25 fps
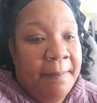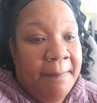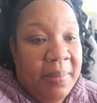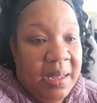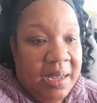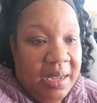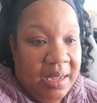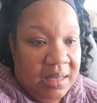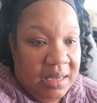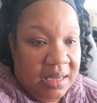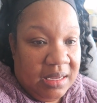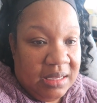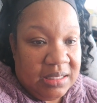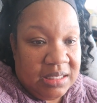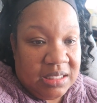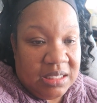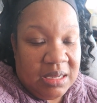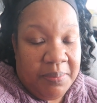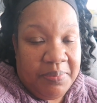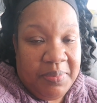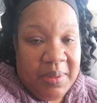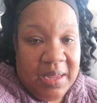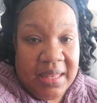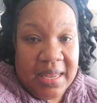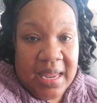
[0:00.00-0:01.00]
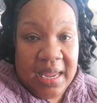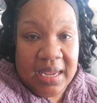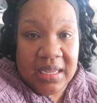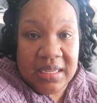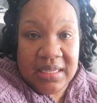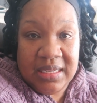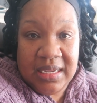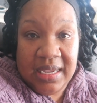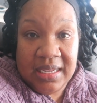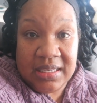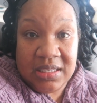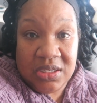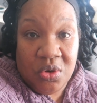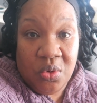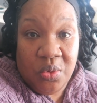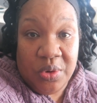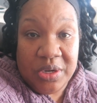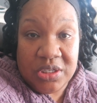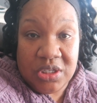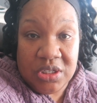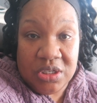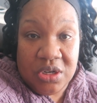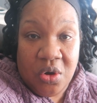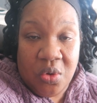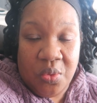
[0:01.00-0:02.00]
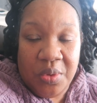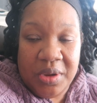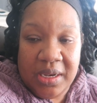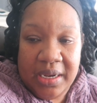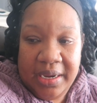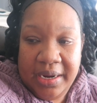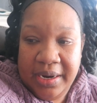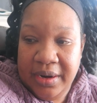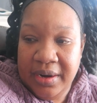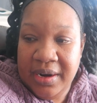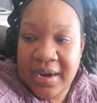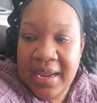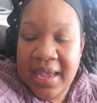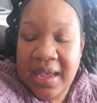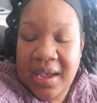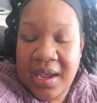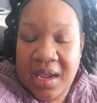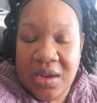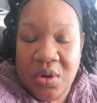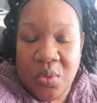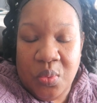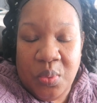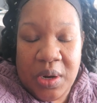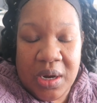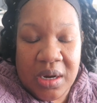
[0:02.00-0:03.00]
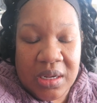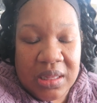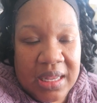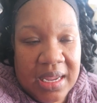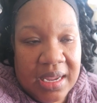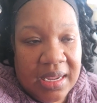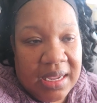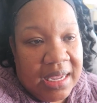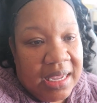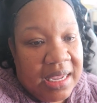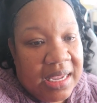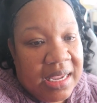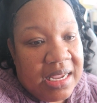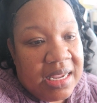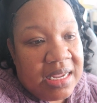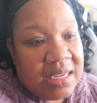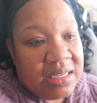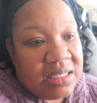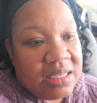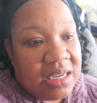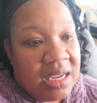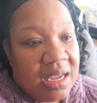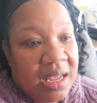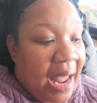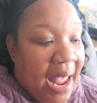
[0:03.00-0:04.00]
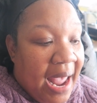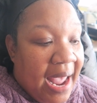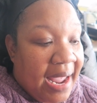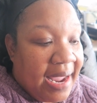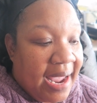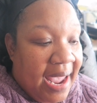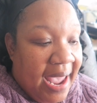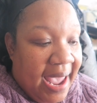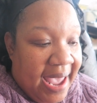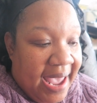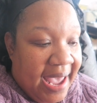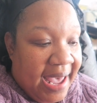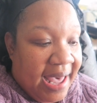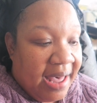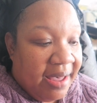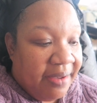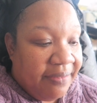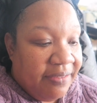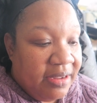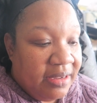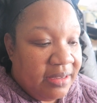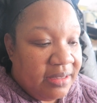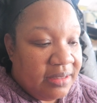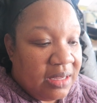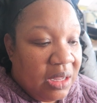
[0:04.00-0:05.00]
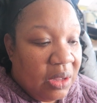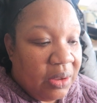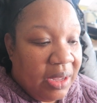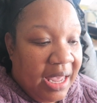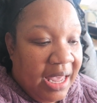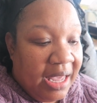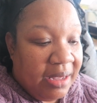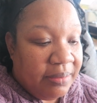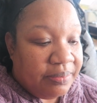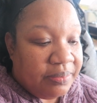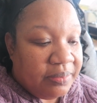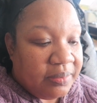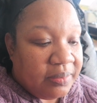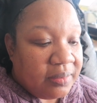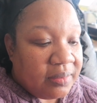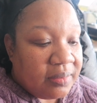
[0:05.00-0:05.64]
but something that is going to go in there and the weird thing is what I have okay